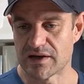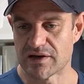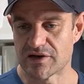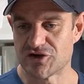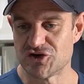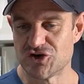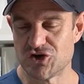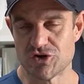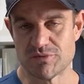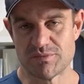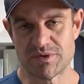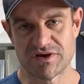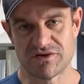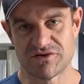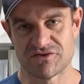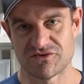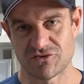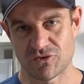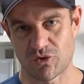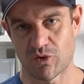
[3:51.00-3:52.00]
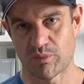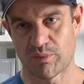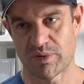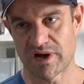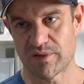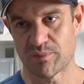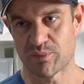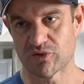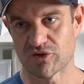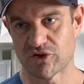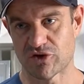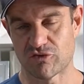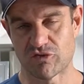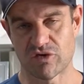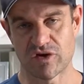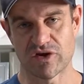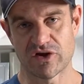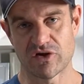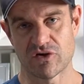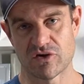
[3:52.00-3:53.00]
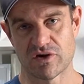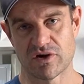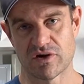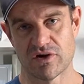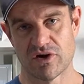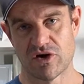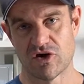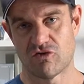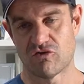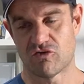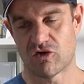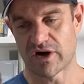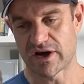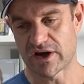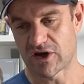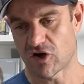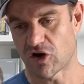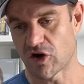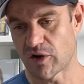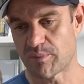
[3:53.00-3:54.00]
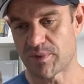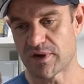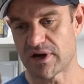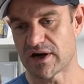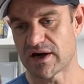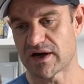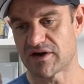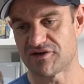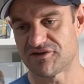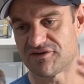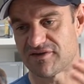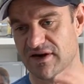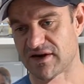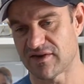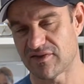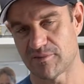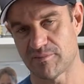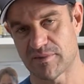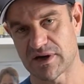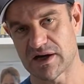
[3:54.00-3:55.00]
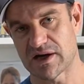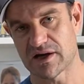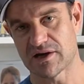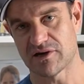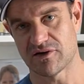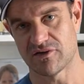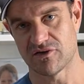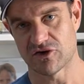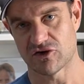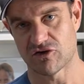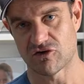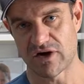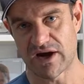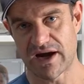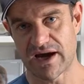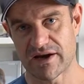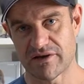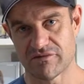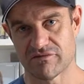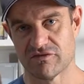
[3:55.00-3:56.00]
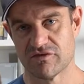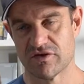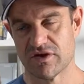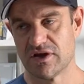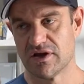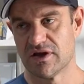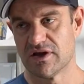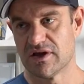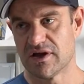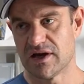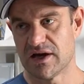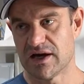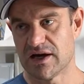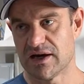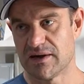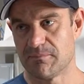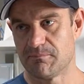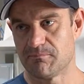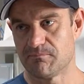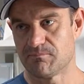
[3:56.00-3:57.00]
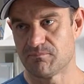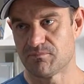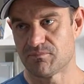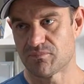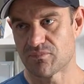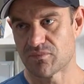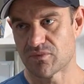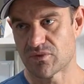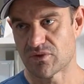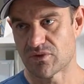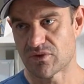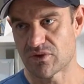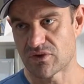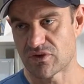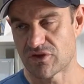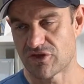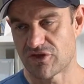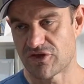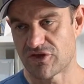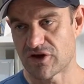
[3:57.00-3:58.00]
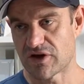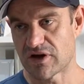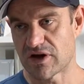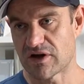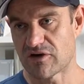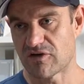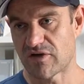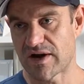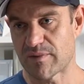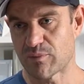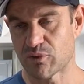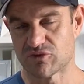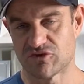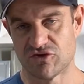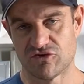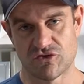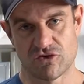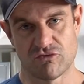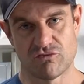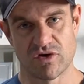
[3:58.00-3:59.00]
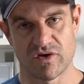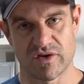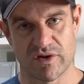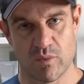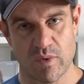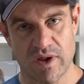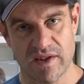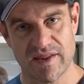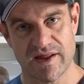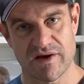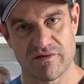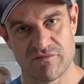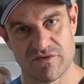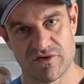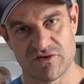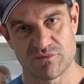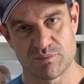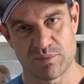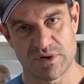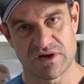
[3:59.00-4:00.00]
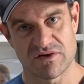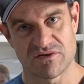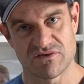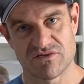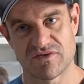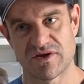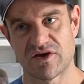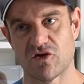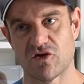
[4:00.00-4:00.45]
newbies or people that are really good at writing copy and understanding the market and the creative that are able to do really well out of this because they're